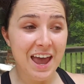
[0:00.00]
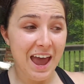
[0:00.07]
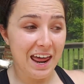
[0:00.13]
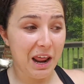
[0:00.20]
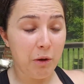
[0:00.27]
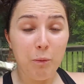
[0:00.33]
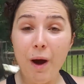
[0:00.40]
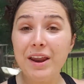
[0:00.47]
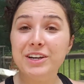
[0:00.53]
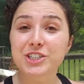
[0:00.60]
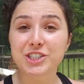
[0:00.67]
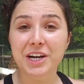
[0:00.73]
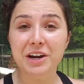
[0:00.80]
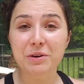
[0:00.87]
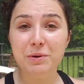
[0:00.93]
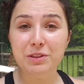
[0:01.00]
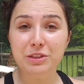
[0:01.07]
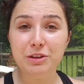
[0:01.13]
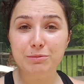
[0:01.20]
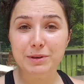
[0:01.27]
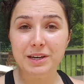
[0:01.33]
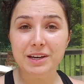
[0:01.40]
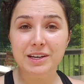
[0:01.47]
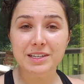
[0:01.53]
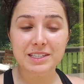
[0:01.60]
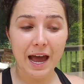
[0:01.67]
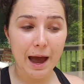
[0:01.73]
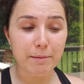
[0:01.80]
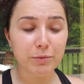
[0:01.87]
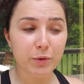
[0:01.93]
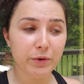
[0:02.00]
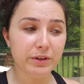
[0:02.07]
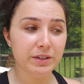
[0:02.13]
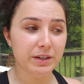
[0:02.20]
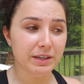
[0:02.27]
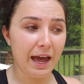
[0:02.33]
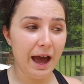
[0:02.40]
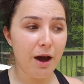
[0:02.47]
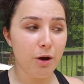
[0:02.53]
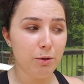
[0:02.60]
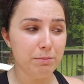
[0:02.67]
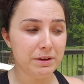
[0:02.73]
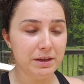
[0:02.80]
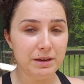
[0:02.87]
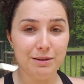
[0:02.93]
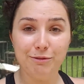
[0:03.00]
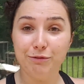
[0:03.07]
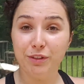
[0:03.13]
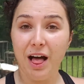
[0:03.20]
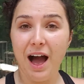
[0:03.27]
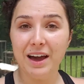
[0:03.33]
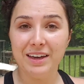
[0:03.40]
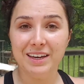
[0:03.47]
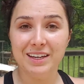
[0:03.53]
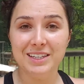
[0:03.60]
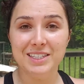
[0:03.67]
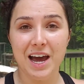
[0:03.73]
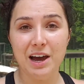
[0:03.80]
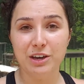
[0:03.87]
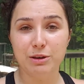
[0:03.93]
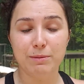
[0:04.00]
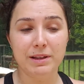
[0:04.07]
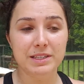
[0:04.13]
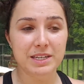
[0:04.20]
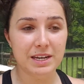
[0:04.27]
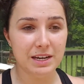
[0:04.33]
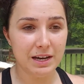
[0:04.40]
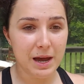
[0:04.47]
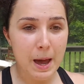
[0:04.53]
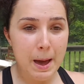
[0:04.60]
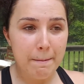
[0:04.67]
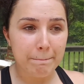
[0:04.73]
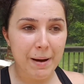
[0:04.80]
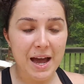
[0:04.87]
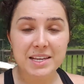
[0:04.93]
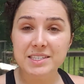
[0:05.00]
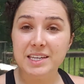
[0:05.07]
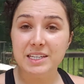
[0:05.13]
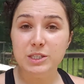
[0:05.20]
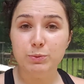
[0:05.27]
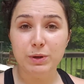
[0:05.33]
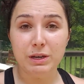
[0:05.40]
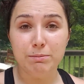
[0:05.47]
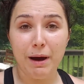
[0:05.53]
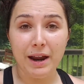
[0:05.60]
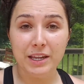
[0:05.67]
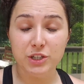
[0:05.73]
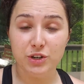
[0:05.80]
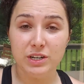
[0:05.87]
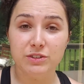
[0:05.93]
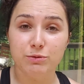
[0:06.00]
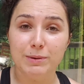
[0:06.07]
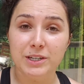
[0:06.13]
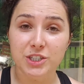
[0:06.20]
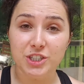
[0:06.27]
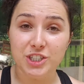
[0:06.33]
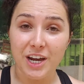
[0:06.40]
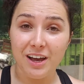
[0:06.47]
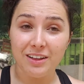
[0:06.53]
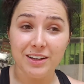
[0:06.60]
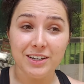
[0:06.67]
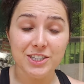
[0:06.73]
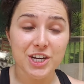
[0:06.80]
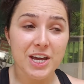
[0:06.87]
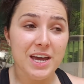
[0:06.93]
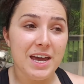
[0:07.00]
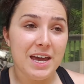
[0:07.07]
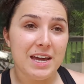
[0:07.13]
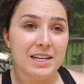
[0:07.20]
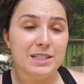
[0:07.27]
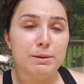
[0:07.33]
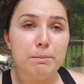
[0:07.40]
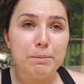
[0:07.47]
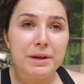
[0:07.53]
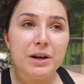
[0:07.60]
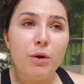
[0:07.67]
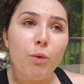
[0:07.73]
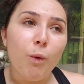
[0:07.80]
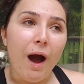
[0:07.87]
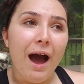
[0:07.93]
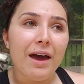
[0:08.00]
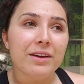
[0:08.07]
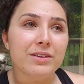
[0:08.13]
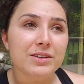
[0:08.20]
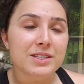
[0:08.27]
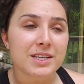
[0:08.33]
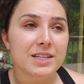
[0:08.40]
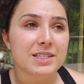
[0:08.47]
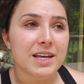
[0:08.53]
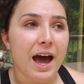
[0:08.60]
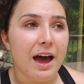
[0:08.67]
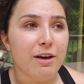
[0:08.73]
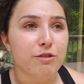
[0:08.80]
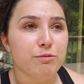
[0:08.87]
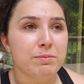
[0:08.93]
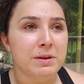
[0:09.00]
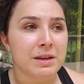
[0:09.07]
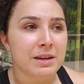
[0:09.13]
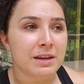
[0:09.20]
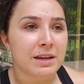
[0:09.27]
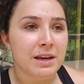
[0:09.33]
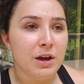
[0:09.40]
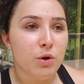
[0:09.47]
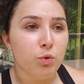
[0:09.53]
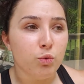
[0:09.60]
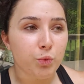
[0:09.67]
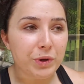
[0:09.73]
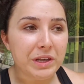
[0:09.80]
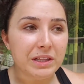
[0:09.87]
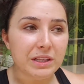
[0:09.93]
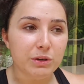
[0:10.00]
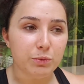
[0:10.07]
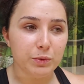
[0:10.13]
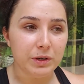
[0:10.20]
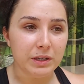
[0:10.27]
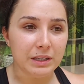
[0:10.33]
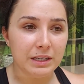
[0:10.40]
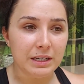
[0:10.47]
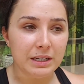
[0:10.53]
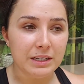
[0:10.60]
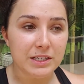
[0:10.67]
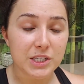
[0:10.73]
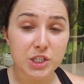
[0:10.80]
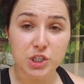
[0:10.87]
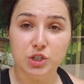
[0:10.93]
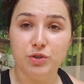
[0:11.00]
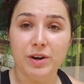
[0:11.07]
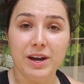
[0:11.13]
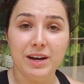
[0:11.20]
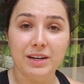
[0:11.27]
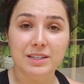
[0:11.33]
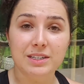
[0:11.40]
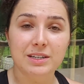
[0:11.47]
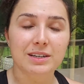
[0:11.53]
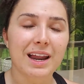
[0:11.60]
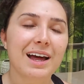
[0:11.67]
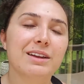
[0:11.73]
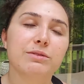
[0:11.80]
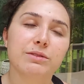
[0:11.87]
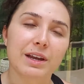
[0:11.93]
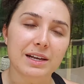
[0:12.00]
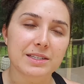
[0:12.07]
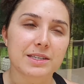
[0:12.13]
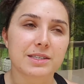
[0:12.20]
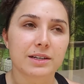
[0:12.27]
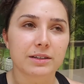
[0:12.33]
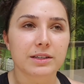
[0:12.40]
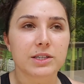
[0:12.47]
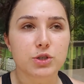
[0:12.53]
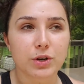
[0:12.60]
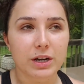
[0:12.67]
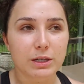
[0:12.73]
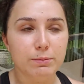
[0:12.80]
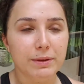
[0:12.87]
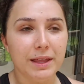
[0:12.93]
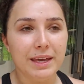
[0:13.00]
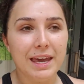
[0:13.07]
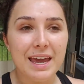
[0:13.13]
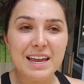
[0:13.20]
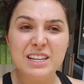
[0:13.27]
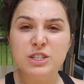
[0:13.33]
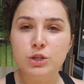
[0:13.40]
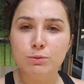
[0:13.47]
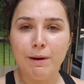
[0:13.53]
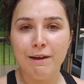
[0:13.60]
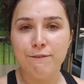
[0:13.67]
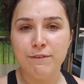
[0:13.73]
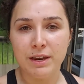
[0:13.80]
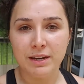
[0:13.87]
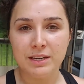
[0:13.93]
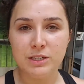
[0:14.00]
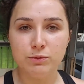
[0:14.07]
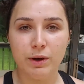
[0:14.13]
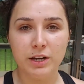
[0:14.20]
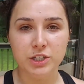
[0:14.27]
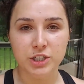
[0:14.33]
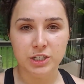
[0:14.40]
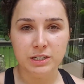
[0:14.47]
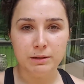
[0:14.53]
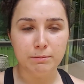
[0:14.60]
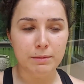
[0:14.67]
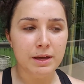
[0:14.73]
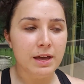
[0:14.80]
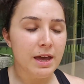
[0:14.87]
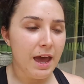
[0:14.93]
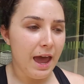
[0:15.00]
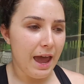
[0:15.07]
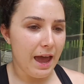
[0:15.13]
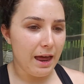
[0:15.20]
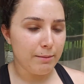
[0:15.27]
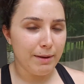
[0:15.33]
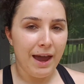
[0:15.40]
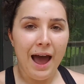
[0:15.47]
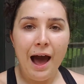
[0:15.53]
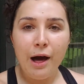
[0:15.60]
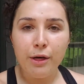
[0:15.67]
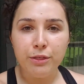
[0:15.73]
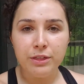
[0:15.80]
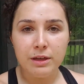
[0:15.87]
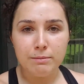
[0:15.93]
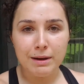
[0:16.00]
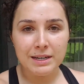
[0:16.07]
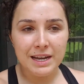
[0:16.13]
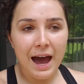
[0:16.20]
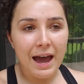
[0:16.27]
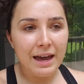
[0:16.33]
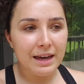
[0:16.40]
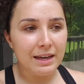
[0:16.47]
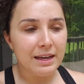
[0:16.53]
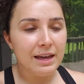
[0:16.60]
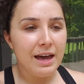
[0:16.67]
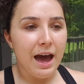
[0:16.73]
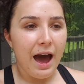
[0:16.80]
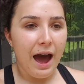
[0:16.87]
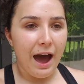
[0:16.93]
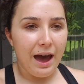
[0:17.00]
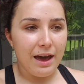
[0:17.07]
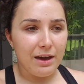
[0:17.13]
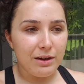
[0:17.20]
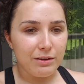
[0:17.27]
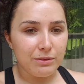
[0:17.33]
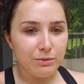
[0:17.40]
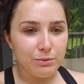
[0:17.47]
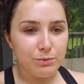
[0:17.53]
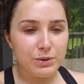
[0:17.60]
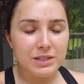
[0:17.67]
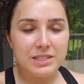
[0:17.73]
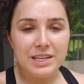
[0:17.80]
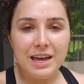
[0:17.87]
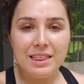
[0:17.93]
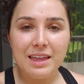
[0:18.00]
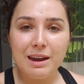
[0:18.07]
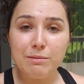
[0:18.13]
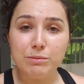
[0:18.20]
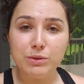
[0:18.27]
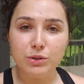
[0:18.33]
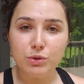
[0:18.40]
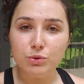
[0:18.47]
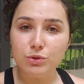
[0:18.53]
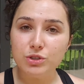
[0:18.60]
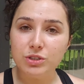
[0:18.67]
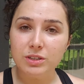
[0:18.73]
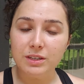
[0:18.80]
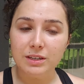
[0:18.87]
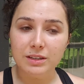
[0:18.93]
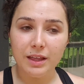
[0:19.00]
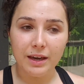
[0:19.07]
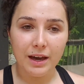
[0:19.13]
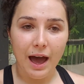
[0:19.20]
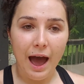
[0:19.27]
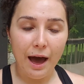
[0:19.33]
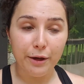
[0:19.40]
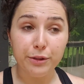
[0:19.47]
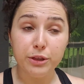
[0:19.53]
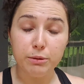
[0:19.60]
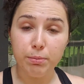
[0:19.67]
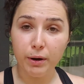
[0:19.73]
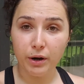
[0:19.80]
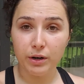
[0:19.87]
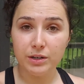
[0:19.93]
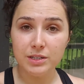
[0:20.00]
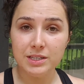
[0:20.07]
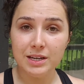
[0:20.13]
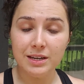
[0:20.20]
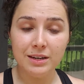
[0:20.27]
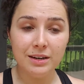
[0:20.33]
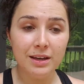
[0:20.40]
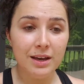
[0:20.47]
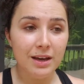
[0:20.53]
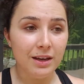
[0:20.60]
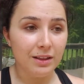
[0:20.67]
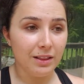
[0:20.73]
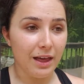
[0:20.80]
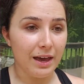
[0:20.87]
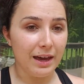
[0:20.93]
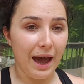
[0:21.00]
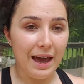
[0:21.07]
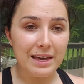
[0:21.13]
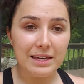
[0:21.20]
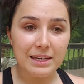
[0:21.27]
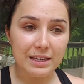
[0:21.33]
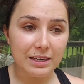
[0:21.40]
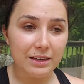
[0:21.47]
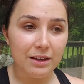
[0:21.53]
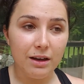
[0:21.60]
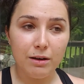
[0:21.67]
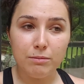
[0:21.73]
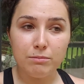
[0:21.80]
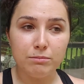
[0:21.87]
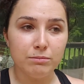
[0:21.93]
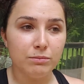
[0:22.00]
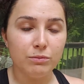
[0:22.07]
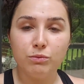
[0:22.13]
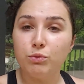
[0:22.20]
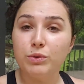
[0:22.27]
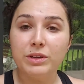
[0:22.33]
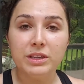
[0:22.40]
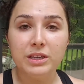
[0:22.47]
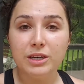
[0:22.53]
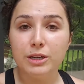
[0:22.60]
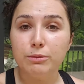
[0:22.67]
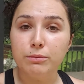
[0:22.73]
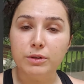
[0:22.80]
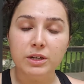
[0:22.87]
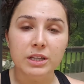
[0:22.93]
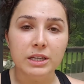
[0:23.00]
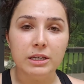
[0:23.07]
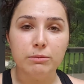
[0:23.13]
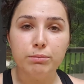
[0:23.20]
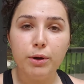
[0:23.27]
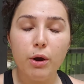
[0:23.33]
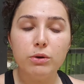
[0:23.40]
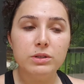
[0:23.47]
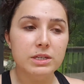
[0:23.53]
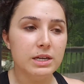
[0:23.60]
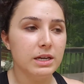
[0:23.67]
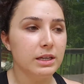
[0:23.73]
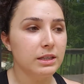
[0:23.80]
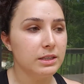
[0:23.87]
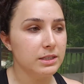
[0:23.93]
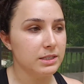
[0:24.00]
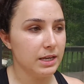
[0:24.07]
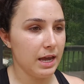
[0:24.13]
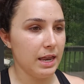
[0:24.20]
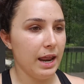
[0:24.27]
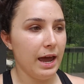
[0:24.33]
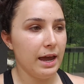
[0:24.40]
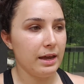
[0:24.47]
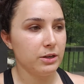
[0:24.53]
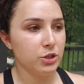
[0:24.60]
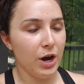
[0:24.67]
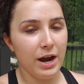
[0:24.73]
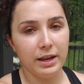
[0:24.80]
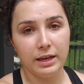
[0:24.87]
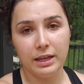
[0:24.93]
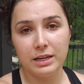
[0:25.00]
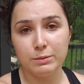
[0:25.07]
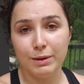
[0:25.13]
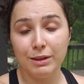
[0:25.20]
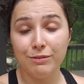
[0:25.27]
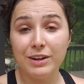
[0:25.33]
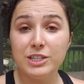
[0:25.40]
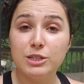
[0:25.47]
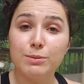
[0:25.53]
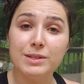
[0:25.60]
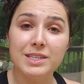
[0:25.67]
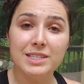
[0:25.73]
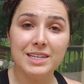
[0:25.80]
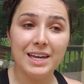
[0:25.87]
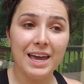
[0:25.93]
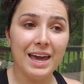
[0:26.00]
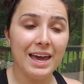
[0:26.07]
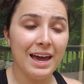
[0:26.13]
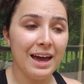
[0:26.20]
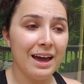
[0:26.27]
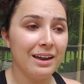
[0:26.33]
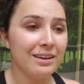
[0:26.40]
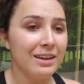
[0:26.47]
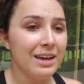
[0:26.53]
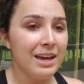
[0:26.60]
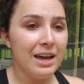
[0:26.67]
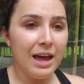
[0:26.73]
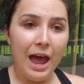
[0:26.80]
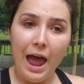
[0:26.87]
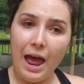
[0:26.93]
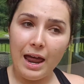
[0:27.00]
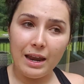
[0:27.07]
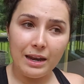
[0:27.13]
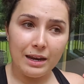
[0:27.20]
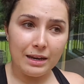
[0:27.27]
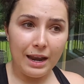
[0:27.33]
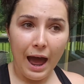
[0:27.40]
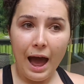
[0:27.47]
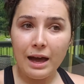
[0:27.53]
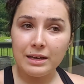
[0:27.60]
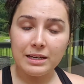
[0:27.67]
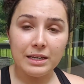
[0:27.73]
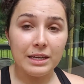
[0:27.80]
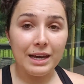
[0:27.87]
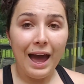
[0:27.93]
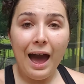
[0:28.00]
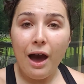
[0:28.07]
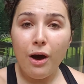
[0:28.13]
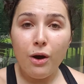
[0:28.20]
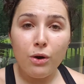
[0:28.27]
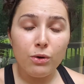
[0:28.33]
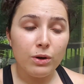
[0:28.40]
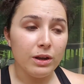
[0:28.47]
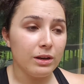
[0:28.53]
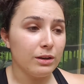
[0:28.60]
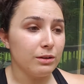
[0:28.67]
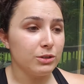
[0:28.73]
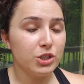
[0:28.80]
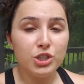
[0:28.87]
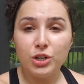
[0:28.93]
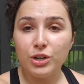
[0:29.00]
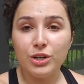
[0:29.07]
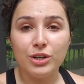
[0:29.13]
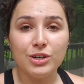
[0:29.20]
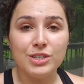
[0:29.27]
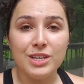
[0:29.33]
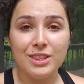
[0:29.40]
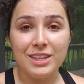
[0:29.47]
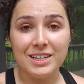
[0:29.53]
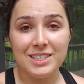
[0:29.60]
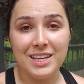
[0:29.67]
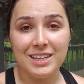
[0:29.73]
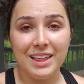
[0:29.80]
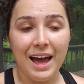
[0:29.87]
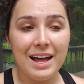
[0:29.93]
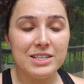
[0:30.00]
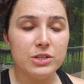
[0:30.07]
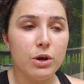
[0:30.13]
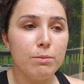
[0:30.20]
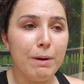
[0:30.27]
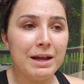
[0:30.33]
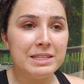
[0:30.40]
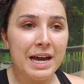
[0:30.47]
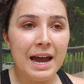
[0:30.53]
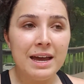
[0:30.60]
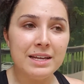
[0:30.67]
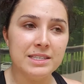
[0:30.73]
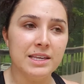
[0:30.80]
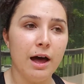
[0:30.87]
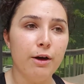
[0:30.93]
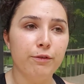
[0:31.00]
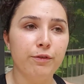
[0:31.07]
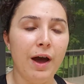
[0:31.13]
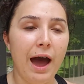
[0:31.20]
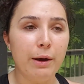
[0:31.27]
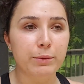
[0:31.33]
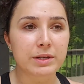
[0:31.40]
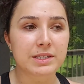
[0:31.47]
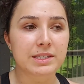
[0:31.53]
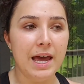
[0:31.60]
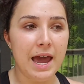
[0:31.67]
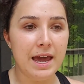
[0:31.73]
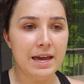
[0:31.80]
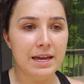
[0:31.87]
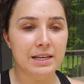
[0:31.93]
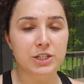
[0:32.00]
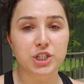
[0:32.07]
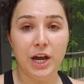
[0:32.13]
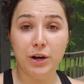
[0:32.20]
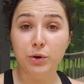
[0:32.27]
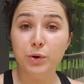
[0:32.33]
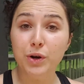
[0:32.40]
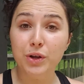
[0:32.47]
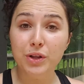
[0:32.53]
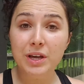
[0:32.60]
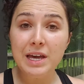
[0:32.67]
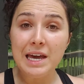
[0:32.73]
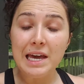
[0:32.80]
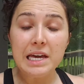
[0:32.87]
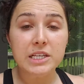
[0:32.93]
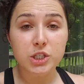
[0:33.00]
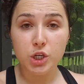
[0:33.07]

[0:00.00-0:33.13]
And I want to share it with you because I'm going to now be vlogging and documenting my six week body transformation challenge. It's been a while since I've been really, really strict, not necessarily strict, but like into my fitness regime and my health and my diet. I would say that I'm usually like a healthy person. Like, I eat really good clean proteins and I try to get as many vegetables as I can and not eating out and sugars and things like that. So my diet itself, I would say in general, is